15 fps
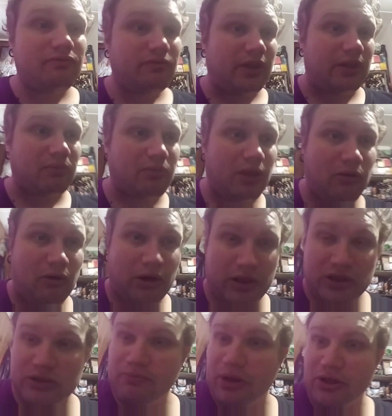They, they run
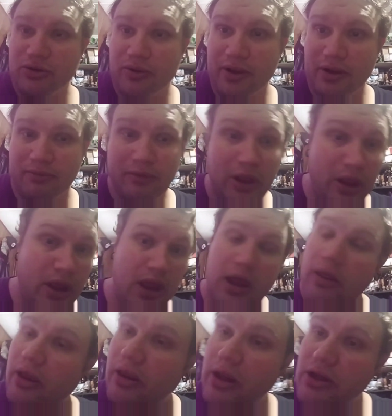this special thing
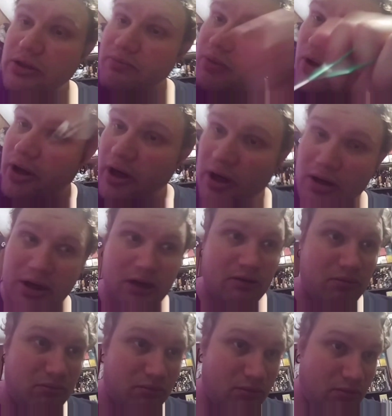that they just plug it in
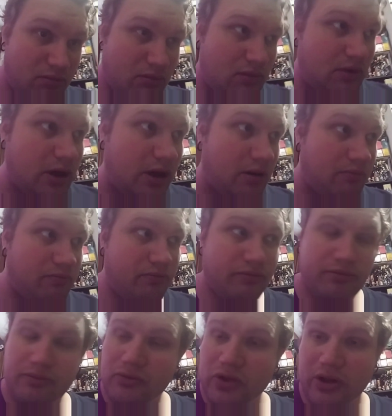and, you know,
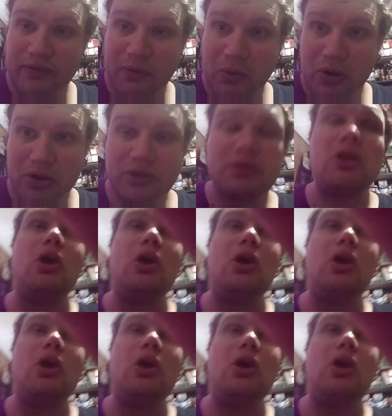see if it works.